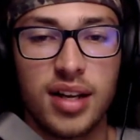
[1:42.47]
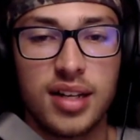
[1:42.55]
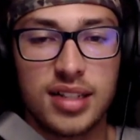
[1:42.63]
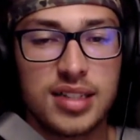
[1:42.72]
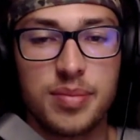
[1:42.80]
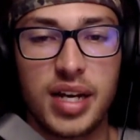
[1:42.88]

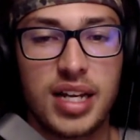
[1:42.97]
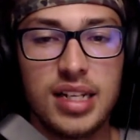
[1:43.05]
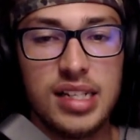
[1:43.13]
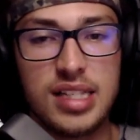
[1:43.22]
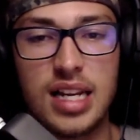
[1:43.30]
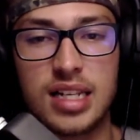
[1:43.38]
doesn't make any
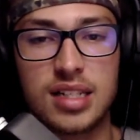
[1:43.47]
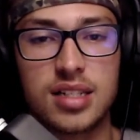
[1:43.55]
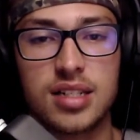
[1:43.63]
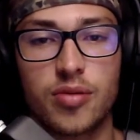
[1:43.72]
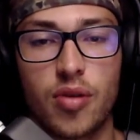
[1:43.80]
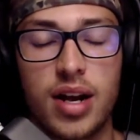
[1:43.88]
sense,
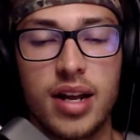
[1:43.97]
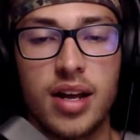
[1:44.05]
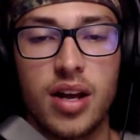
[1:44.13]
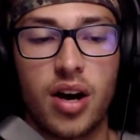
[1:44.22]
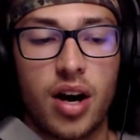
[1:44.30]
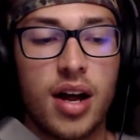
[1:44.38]
right?
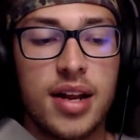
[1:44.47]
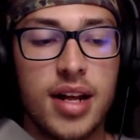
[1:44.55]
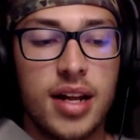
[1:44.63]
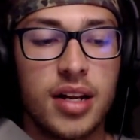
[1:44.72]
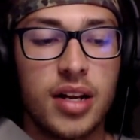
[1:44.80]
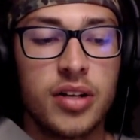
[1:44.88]
I
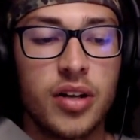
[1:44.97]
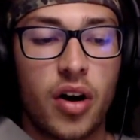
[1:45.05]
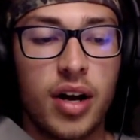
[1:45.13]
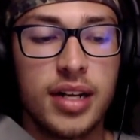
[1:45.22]
didn't